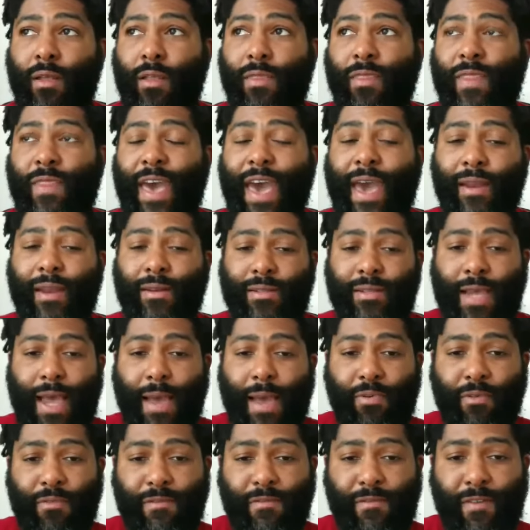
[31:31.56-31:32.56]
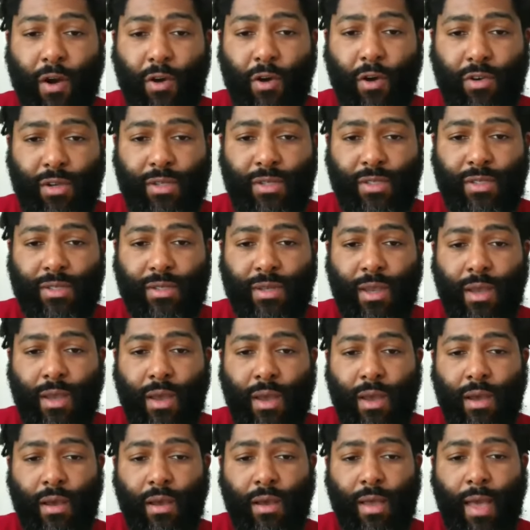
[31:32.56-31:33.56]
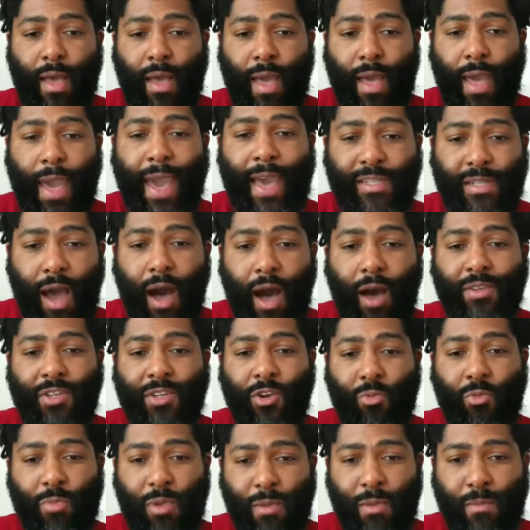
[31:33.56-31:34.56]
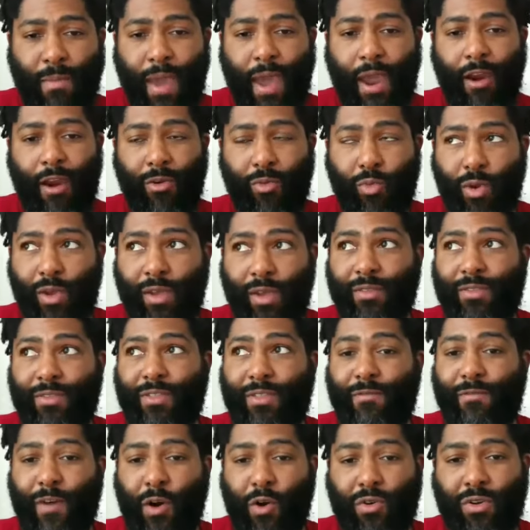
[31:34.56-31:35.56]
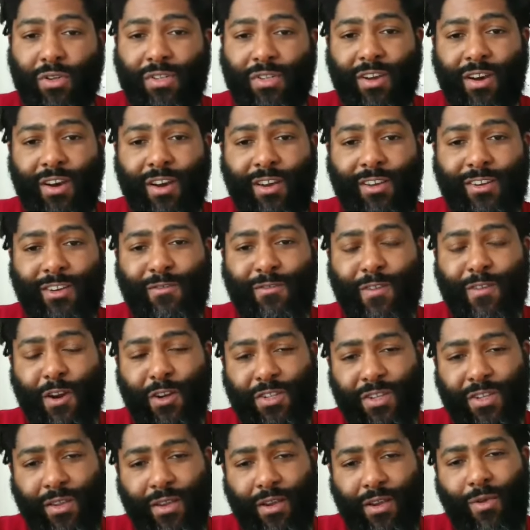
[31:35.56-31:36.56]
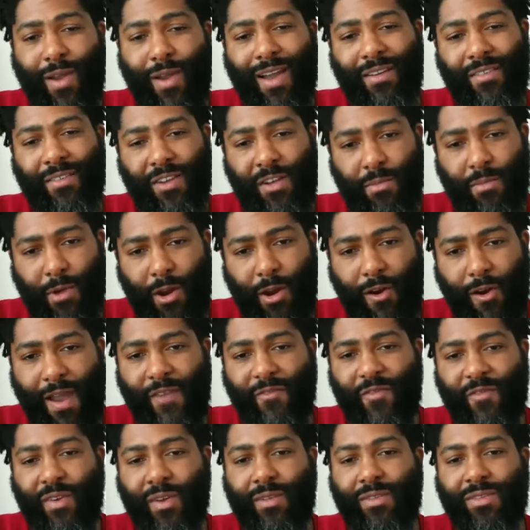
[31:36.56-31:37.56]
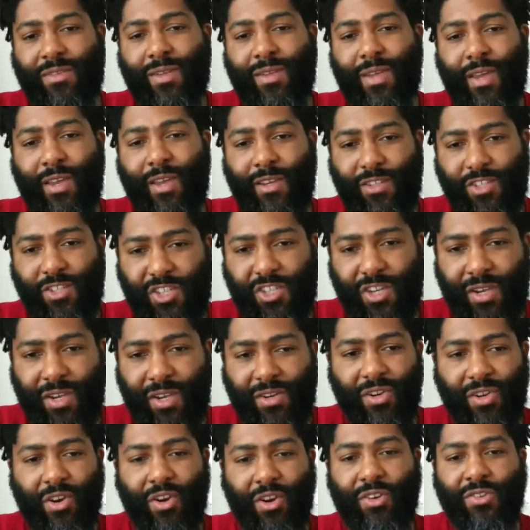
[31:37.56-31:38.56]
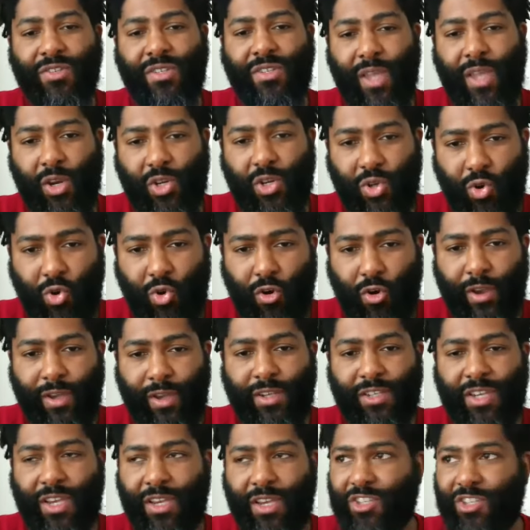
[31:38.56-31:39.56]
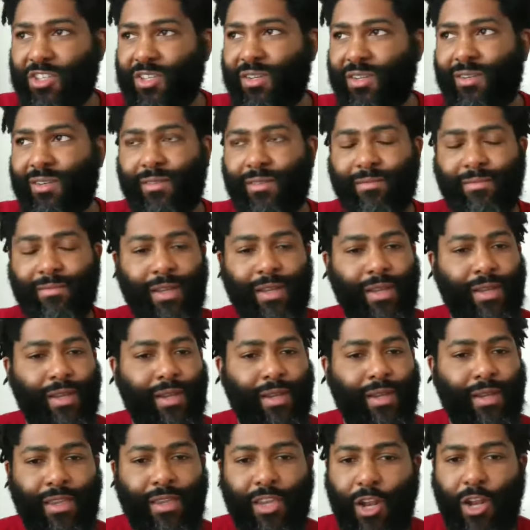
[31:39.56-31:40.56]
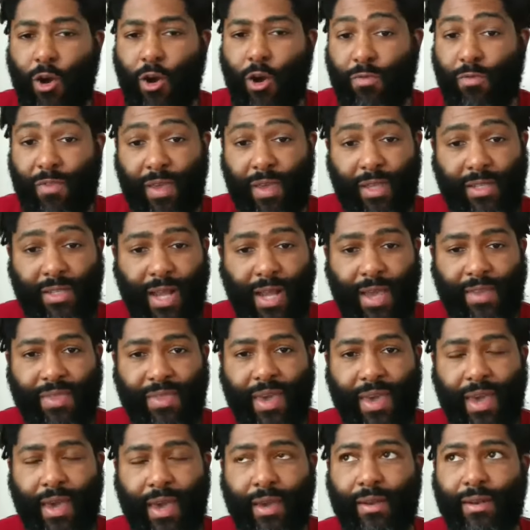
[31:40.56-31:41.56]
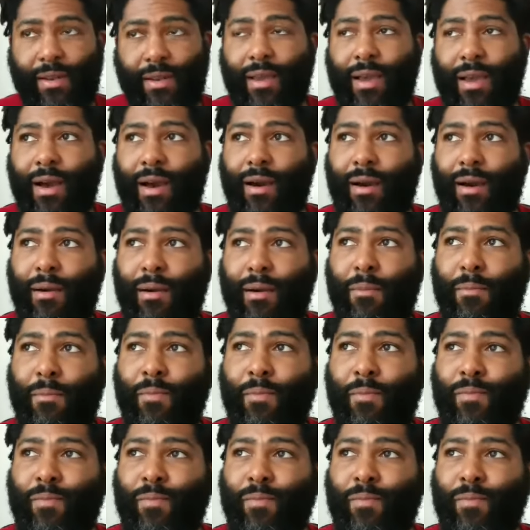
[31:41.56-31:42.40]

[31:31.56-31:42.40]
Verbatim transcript: that type of focus has to also be married with the focus on diversity around demographics, gender, sexual orientation, you know, things like that. Um,